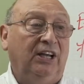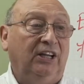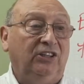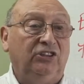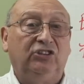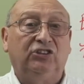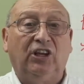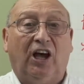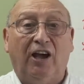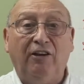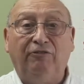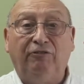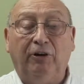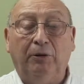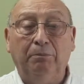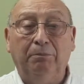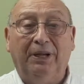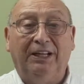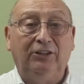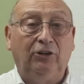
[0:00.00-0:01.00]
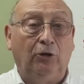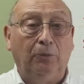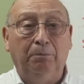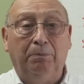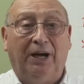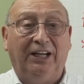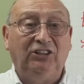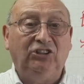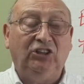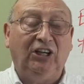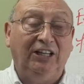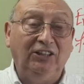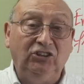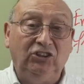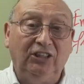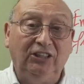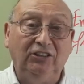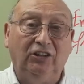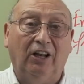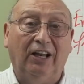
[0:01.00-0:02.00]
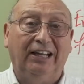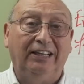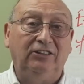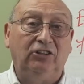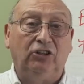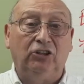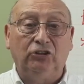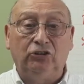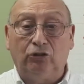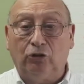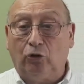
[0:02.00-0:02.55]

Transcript: cipher method by changing the letters